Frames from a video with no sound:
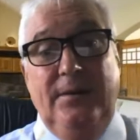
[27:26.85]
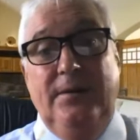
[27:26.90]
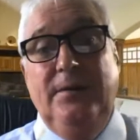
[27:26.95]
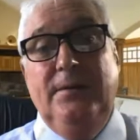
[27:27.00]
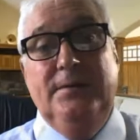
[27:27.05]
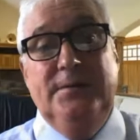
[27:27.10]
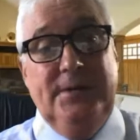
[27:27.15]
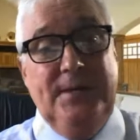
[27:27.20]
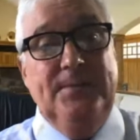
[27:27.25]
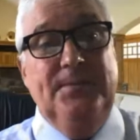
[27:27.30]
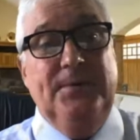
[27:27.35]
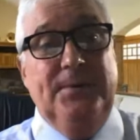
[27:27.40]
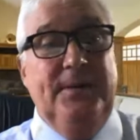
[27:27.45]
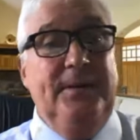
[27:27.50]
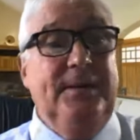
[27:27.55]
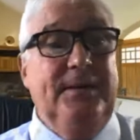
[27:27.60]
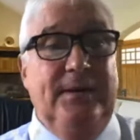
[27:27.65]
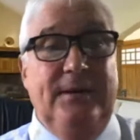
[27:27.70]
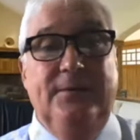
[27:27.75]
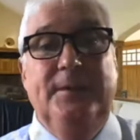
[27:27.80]
simply
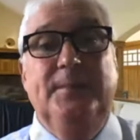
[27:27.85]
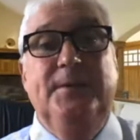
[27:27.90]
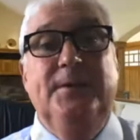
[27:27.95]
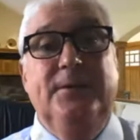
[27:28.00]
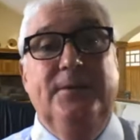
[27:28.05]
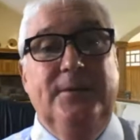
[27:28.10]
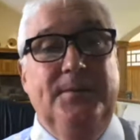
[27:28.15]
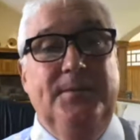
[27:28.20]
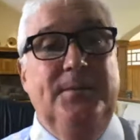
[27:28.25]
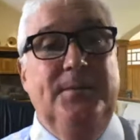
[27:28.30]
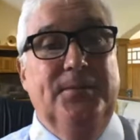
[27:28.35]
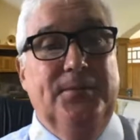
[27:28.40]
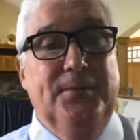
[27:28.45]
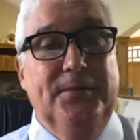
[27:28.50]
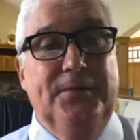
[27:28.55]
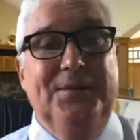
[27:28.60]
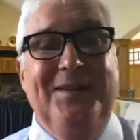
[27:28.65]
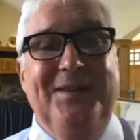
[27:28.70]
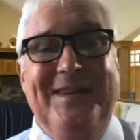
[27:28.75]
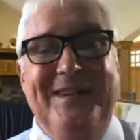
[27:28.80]
give them a little bit more
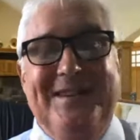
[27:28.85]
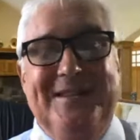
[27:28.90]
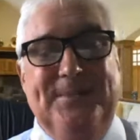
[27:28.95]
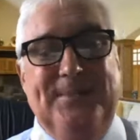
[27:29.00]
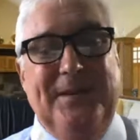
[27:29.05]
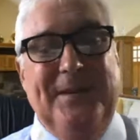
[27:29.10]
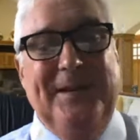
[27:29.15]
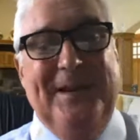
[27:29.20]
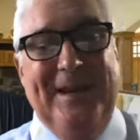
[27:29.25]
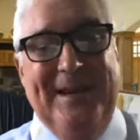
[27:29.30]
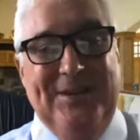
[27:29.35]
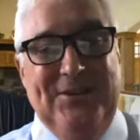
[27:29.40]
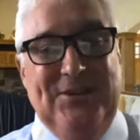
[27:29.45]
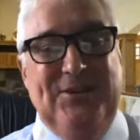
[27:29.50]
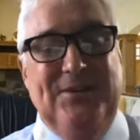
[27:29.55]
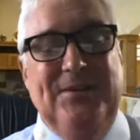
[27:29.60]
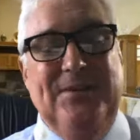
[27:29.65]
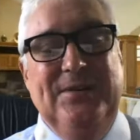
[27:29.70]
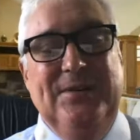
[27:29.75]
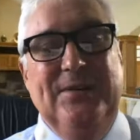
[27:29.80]
of an
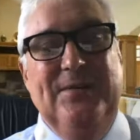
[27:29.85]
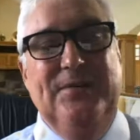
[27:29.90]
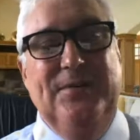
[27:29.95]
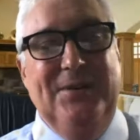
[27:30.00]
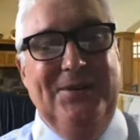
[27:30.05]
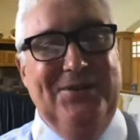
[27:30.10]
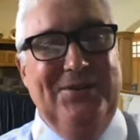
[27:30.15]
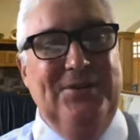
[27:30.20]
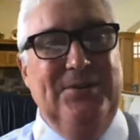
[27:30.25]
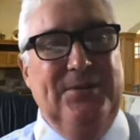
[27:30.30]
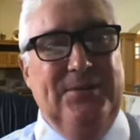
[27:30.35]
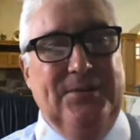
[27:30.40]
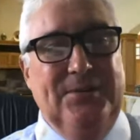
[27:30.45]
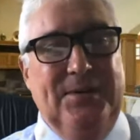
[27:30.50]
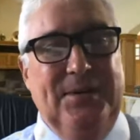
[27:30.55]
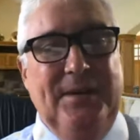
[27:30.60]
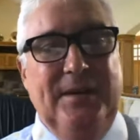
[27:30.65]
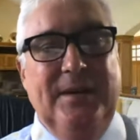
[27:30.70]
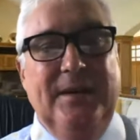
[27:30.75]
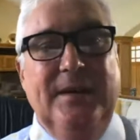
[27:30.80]
explanation of what you're
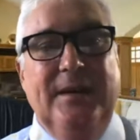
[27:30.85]
doing